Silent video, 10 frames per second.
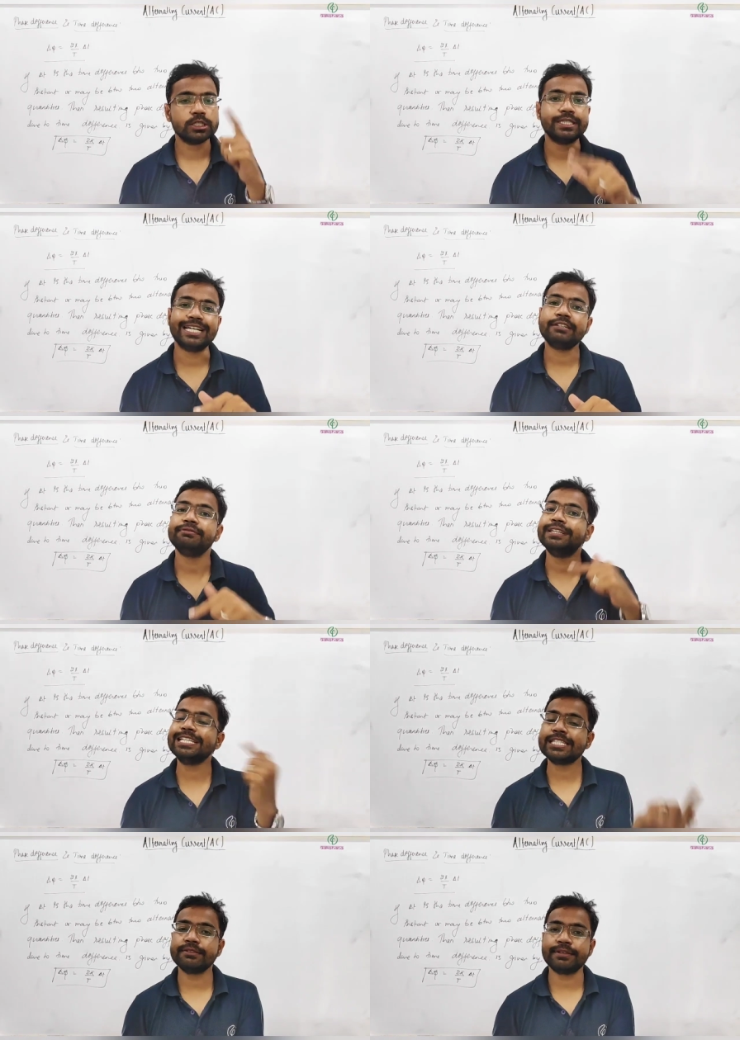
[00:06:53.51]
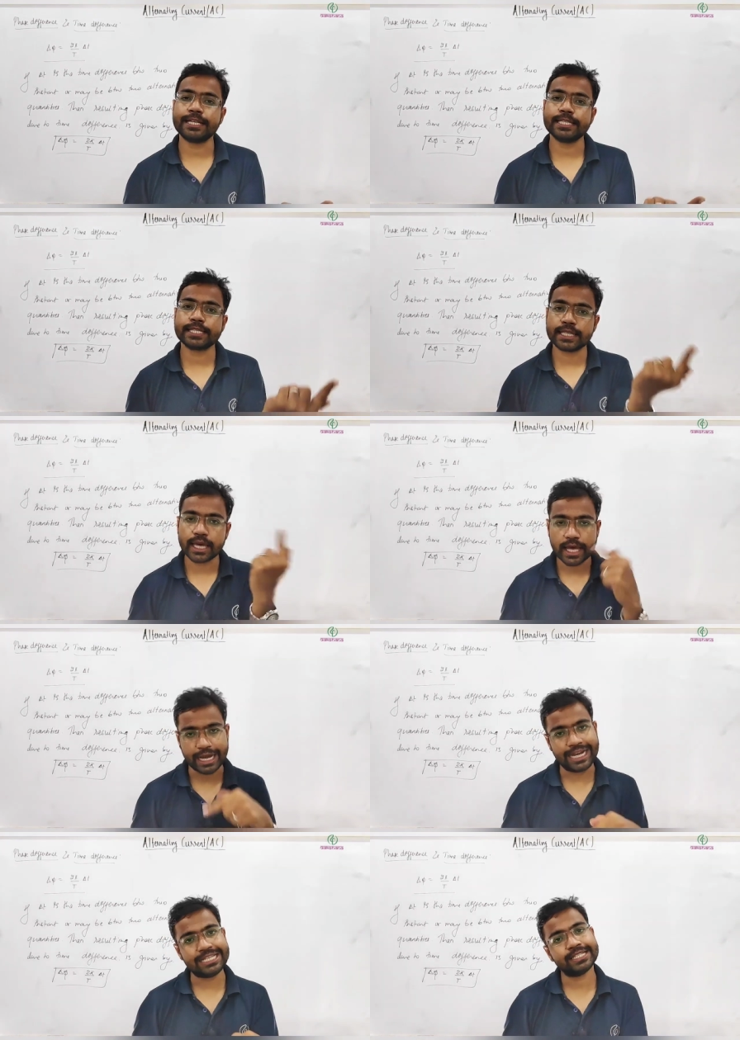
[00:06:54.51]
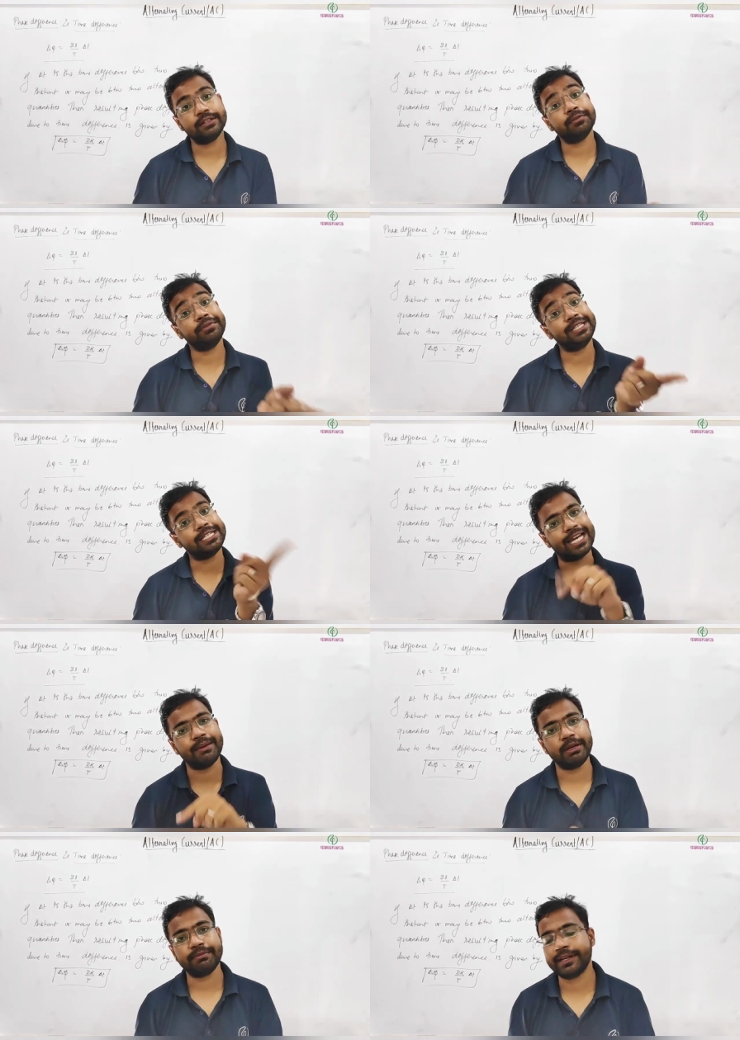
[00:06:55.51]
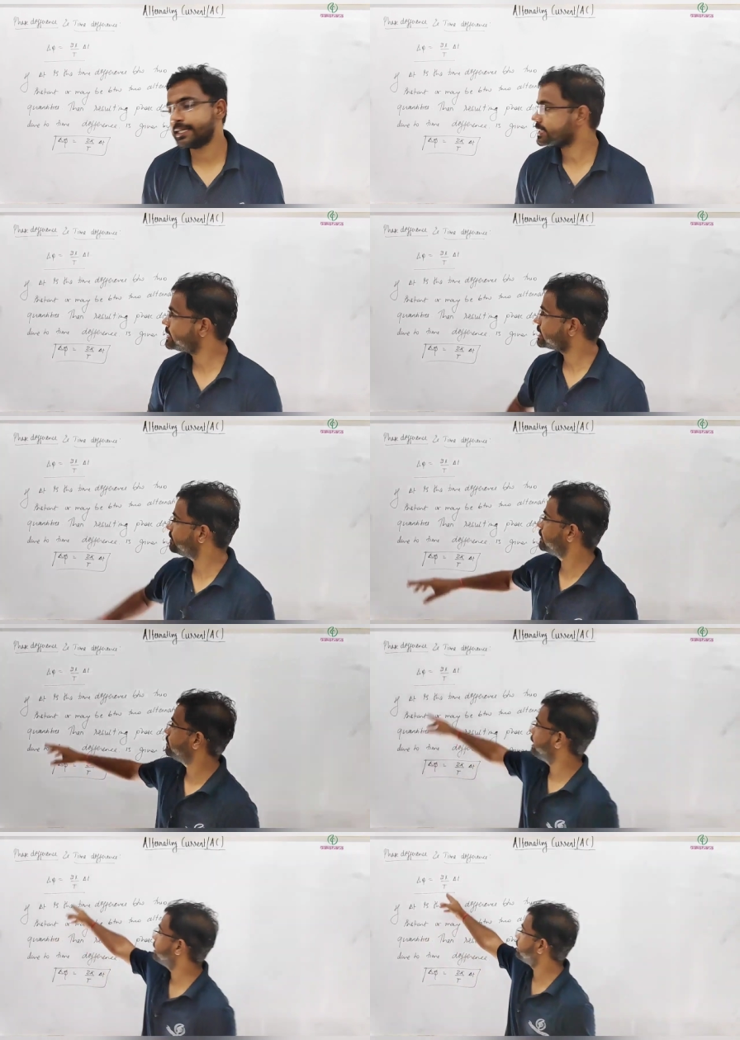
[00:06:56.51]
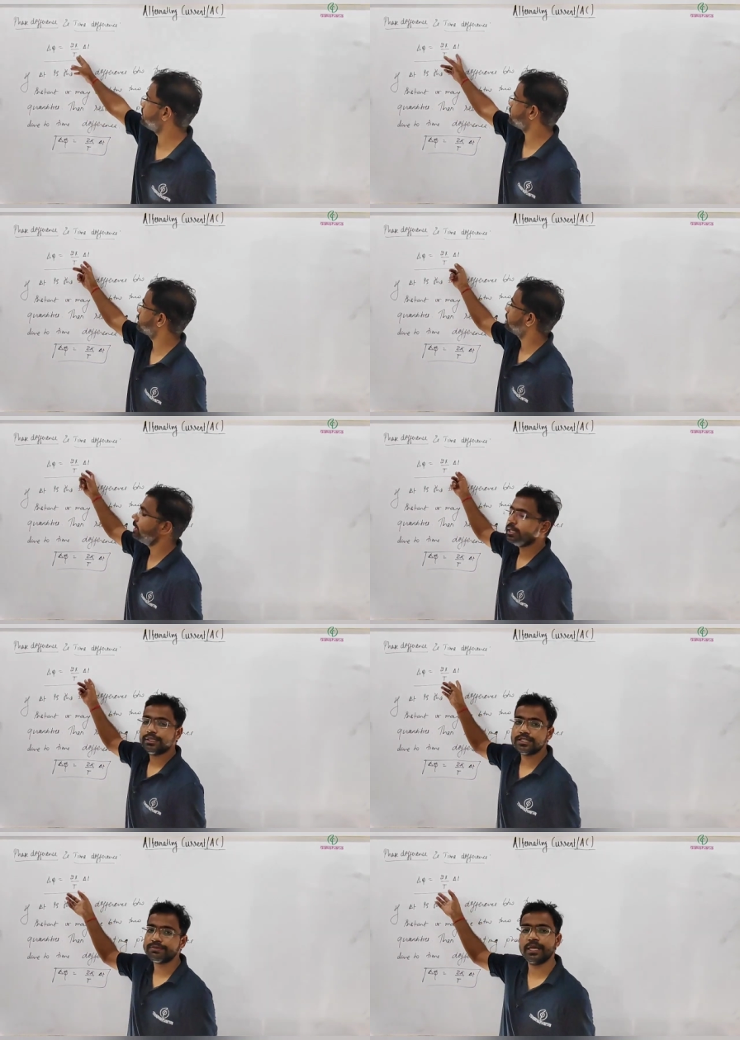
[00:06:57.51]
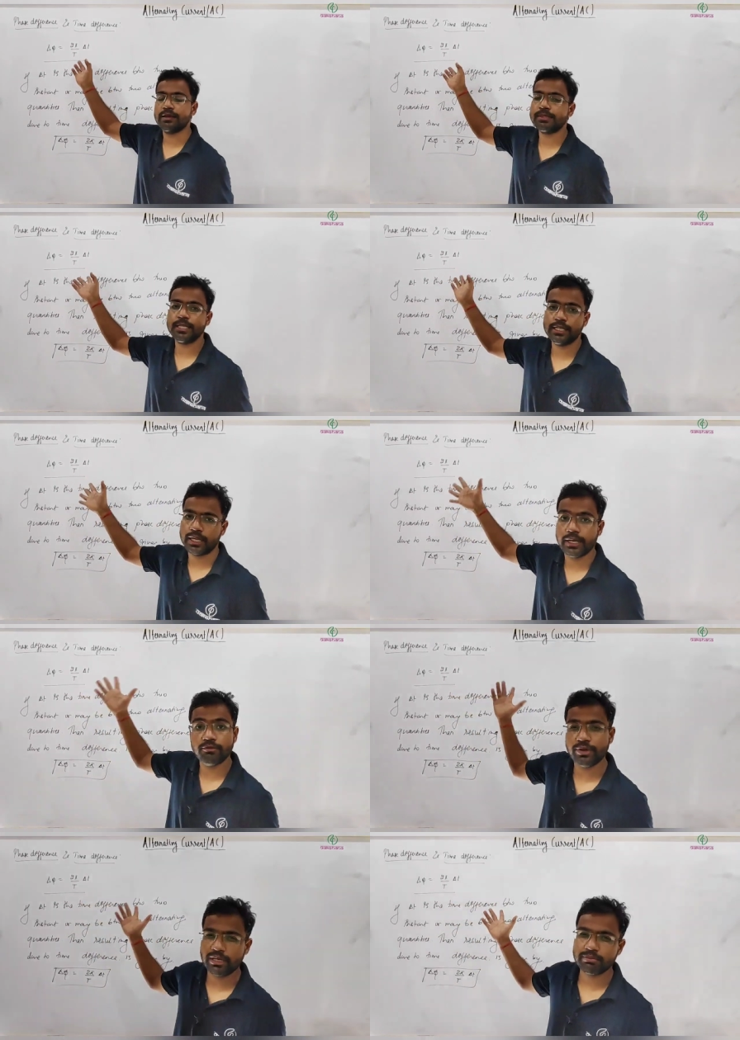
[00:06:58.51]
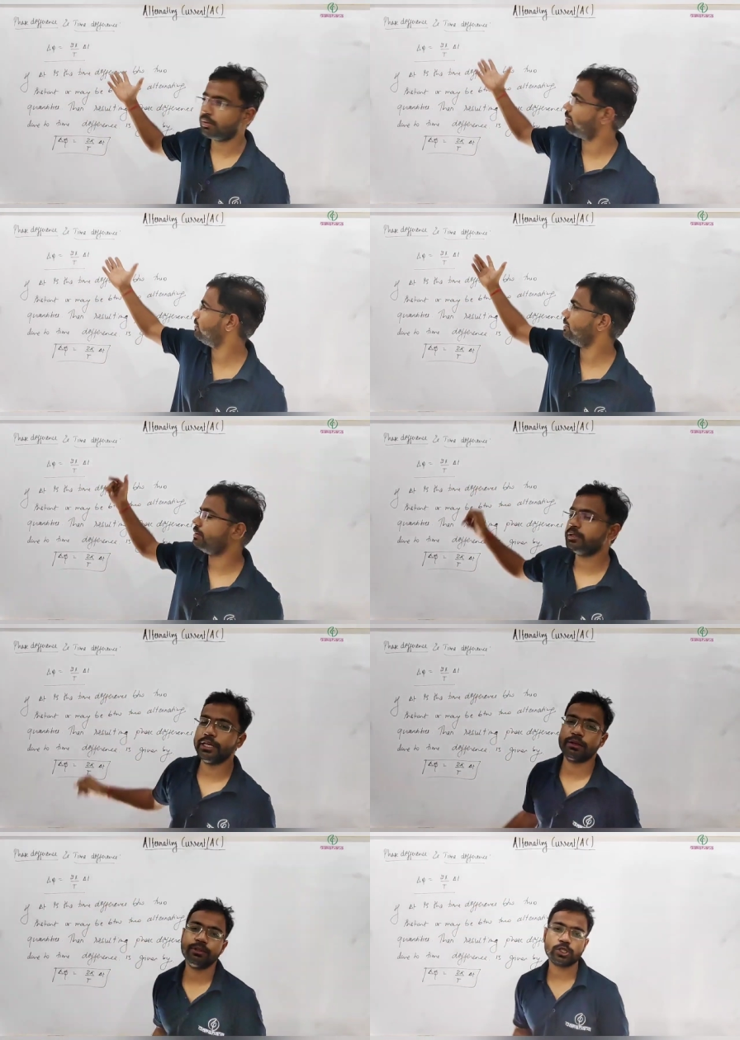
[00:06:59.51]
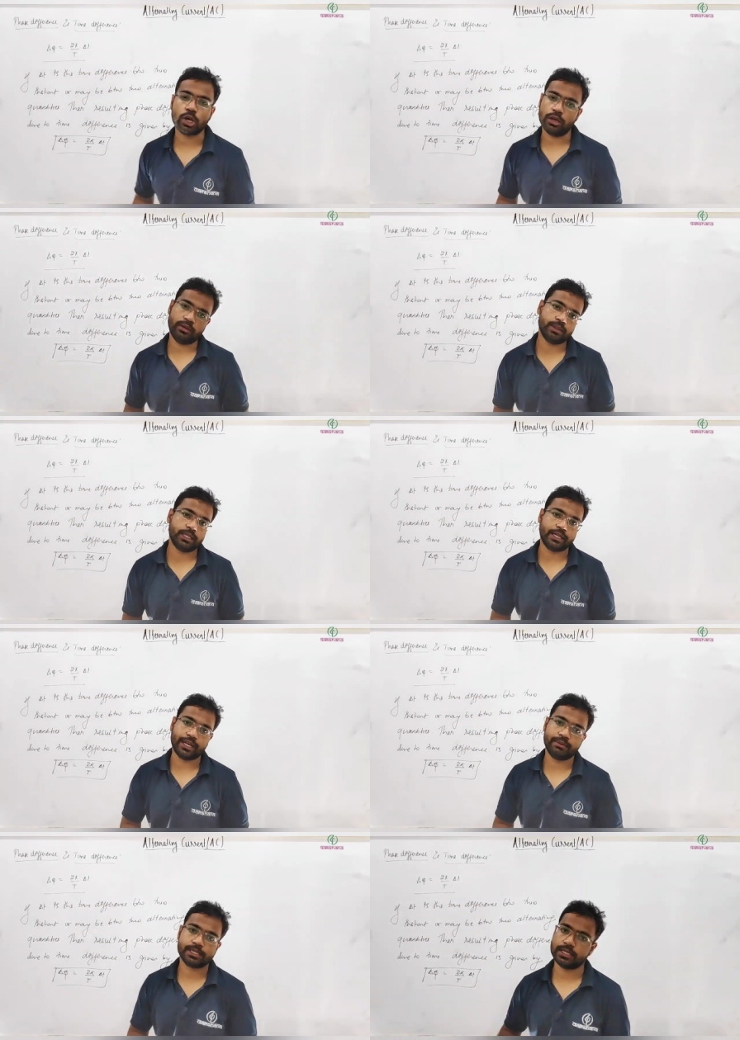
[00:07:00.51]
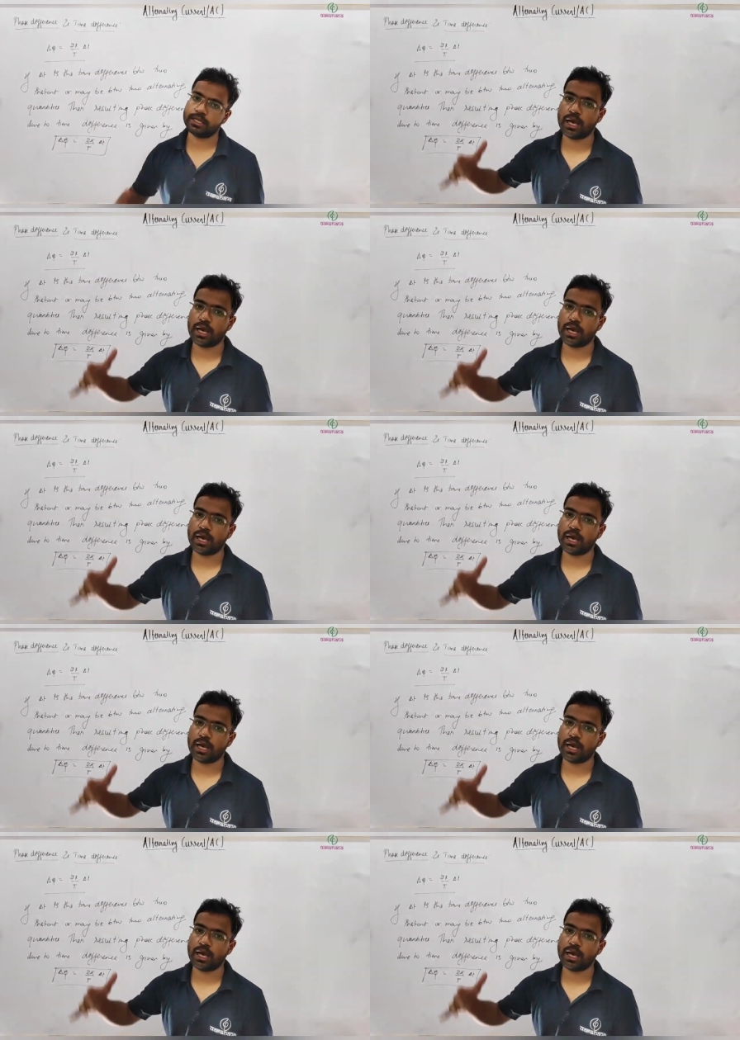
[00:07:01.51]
That phase difference relation with the time difference is given by this we have seen in wave. There we saw even the derivation